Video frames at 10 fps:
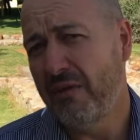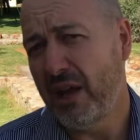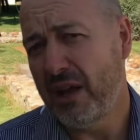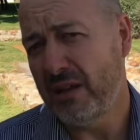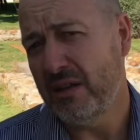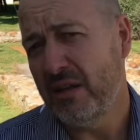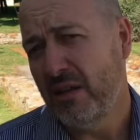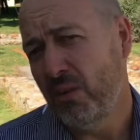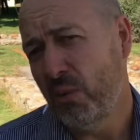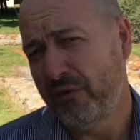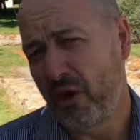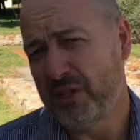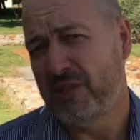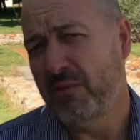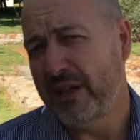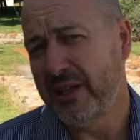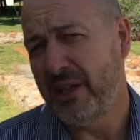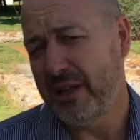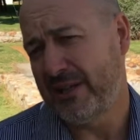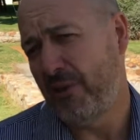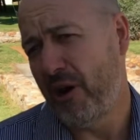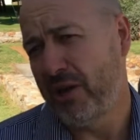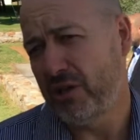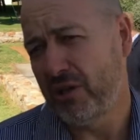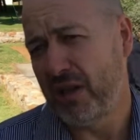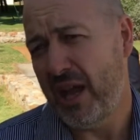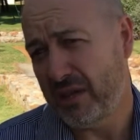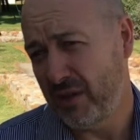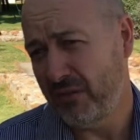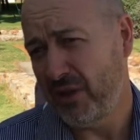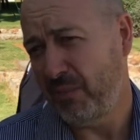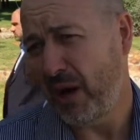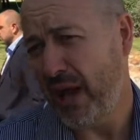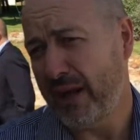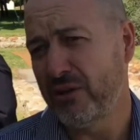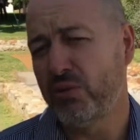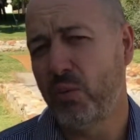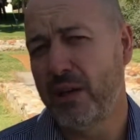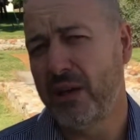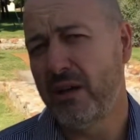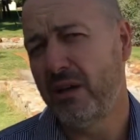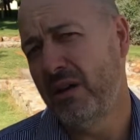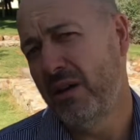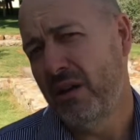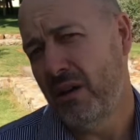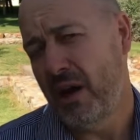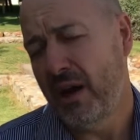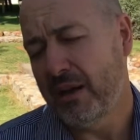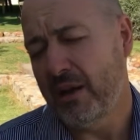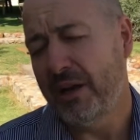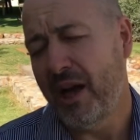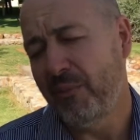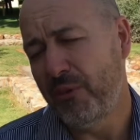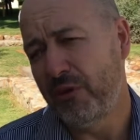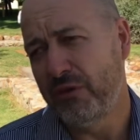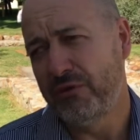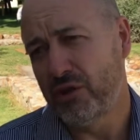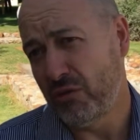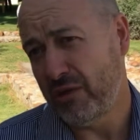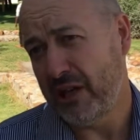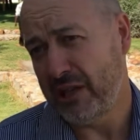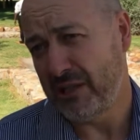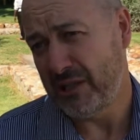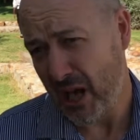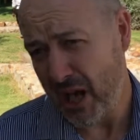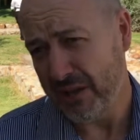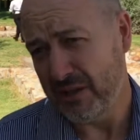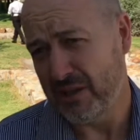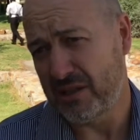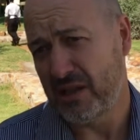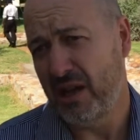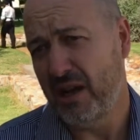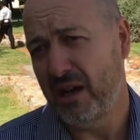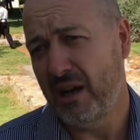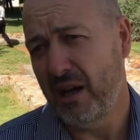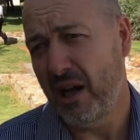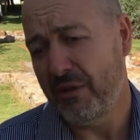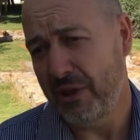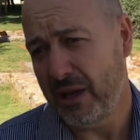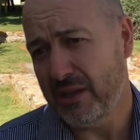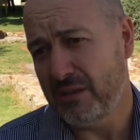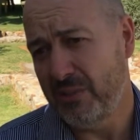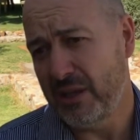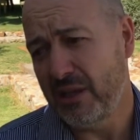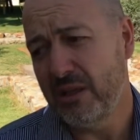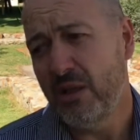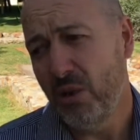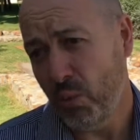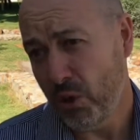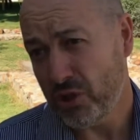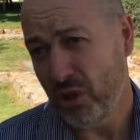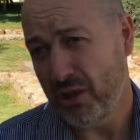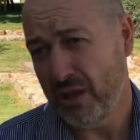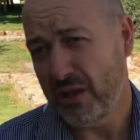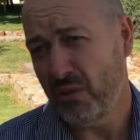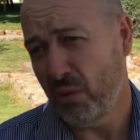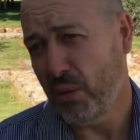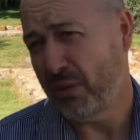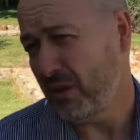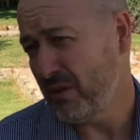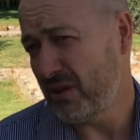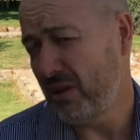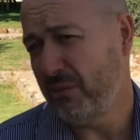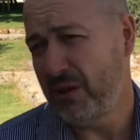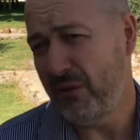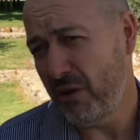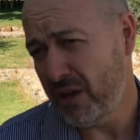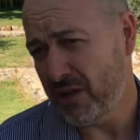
then we've got some lead and exploration activity planned where uh, a number of drill-ready targets uh, are there to be worked on, and we think there's going to be very